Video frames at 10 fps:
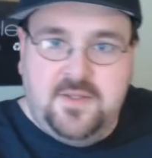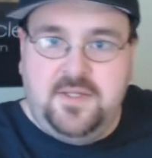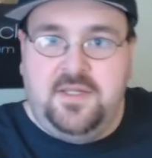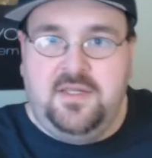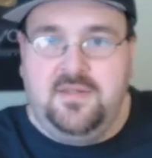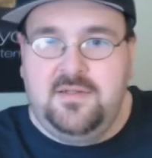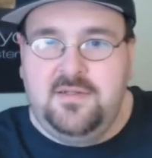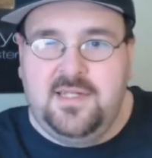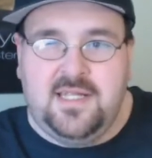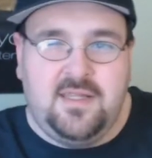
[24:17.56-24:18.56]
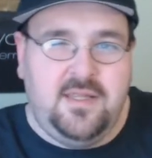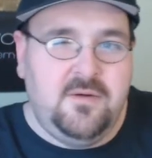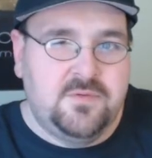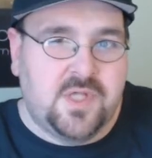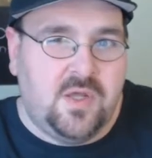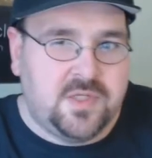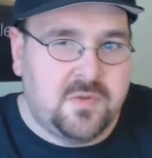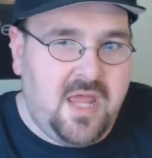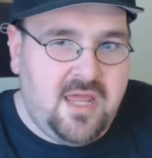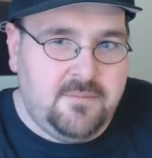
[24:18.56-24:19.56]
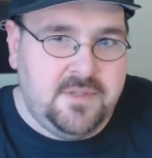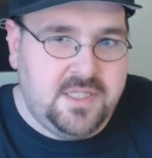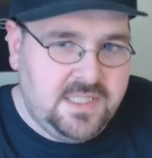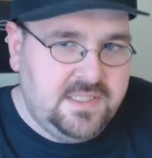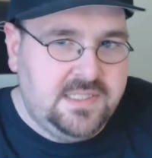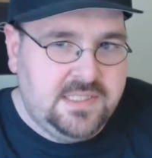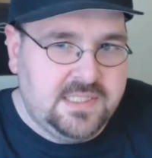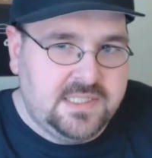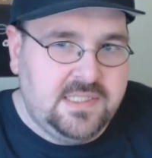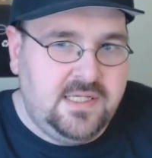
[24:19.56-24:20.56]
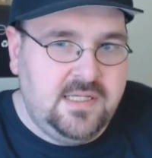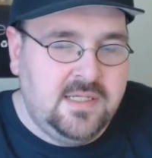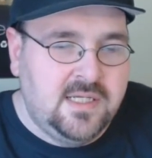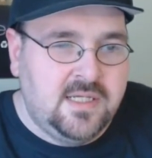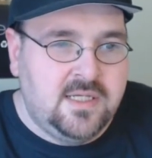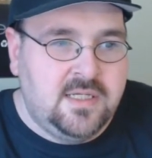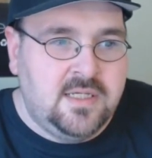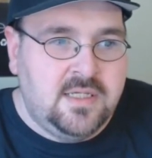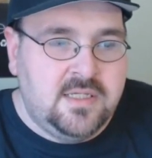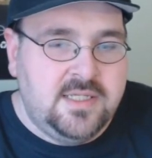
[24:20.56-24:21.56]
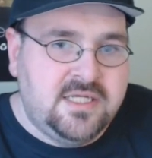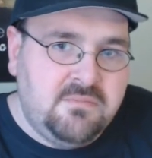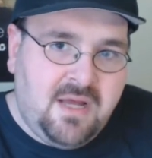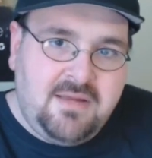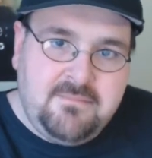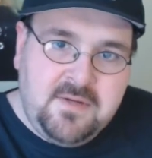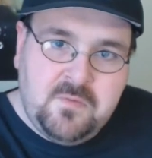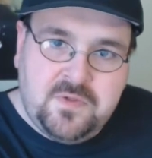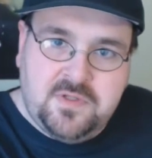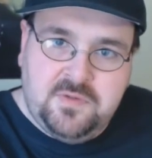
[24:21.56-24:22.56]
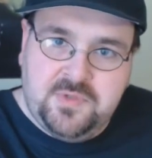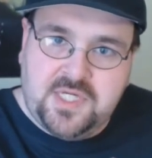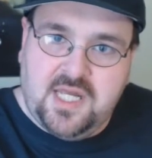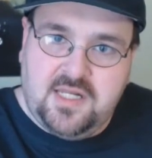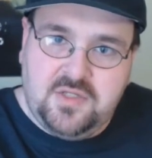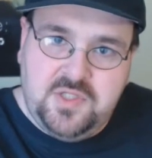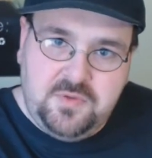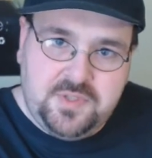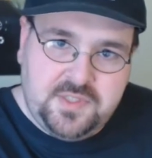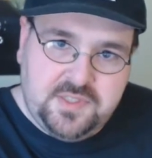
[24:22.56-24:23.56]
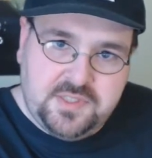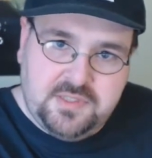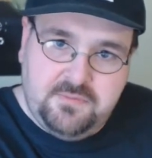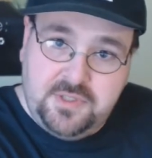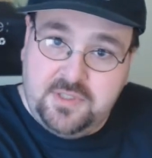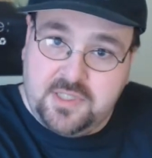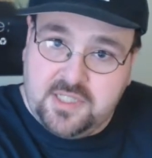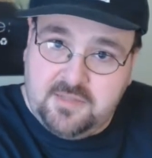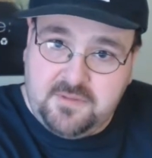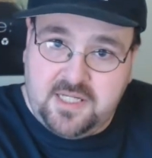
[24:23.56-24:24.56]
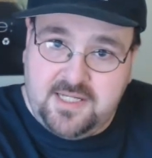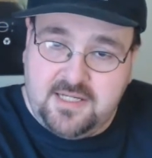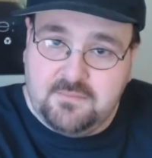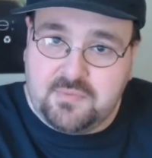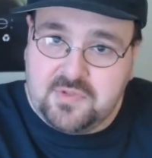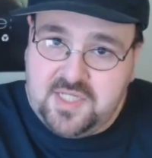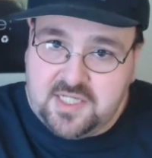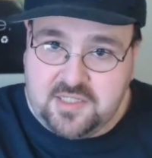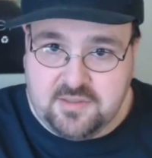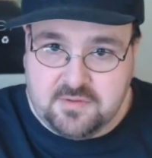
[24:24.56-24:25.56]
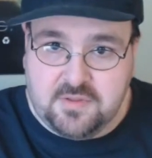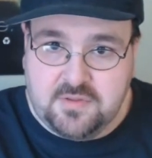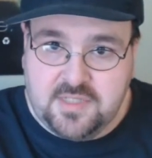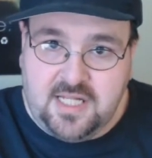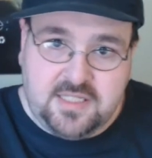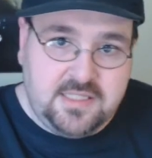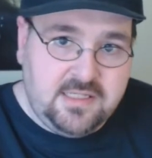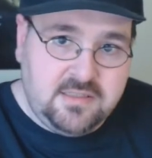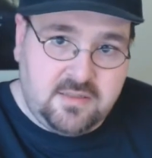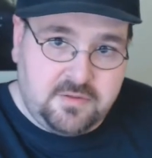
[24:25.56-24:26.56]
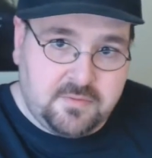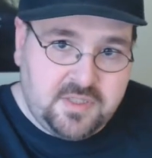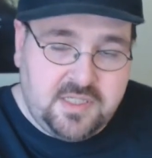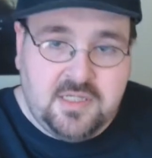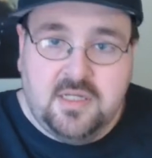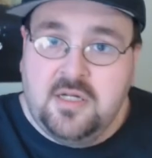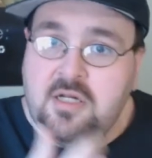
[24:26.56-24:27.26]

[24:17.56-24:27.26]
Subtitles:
other thing that I think was also happening is that this might be one of those kind of juices, the vanilla cupcake in particular, not the other three,